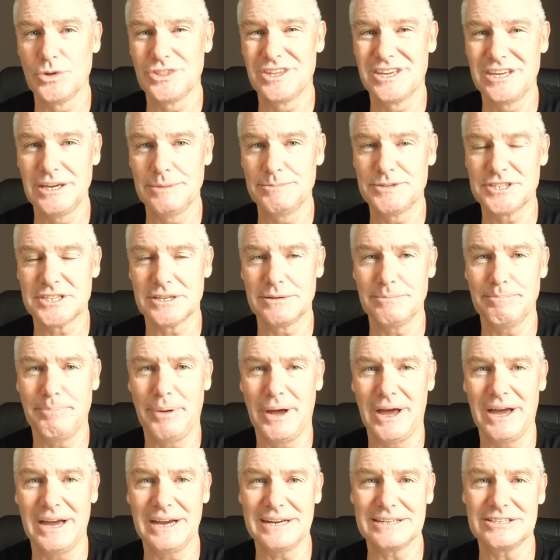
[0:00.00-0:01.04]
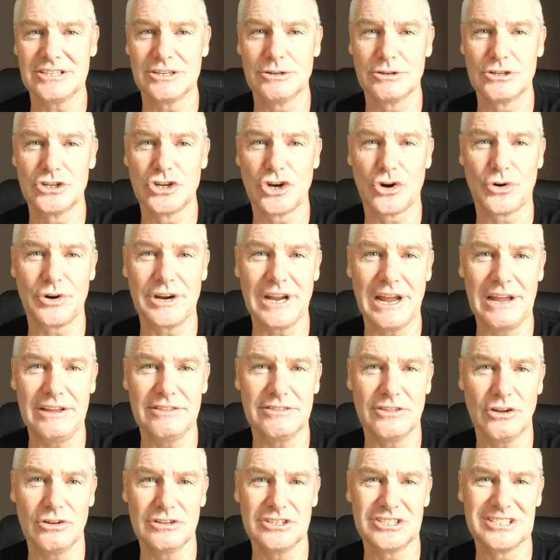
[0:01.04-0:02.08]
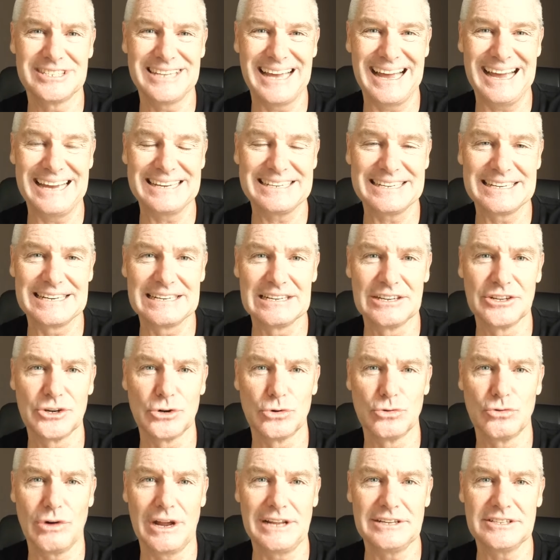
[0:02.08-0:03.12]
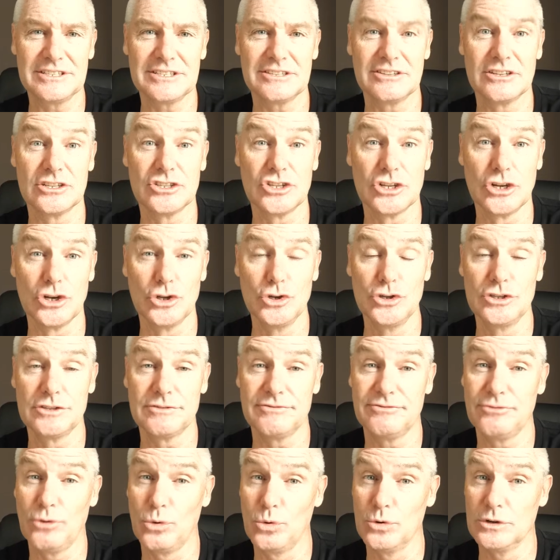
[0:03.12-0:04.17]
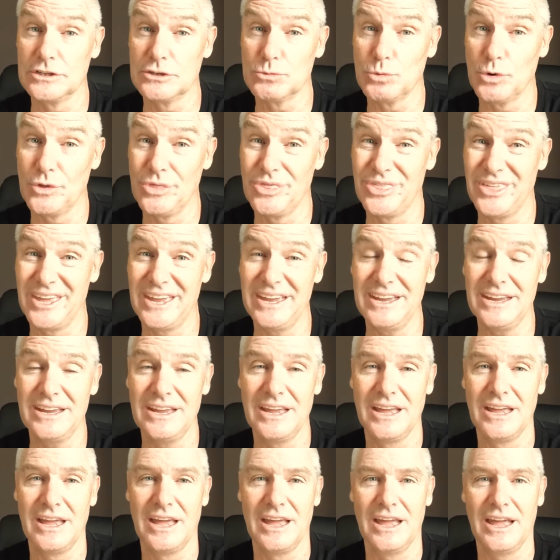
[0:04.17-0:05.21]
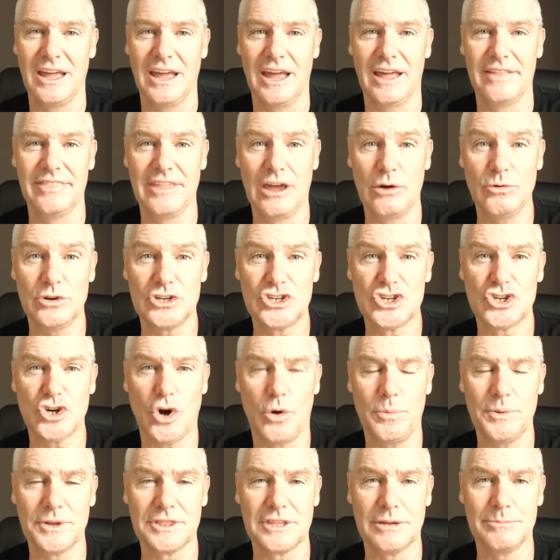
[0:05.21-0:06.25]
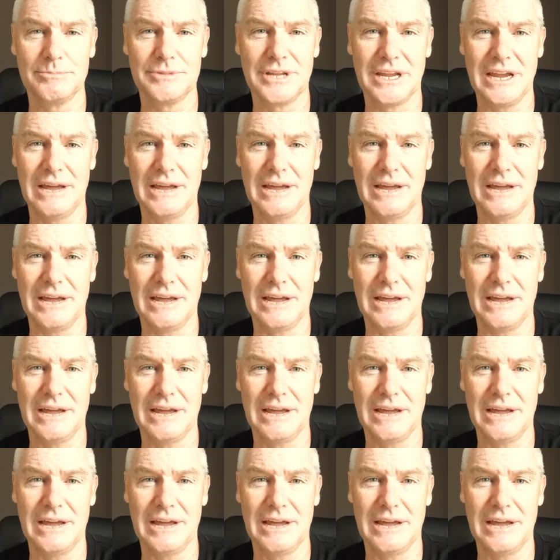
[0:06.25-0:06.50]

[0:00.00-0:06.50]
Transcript: with Gibson Park to create those darting little runs, the Toulouse forwards were there and they were chopping them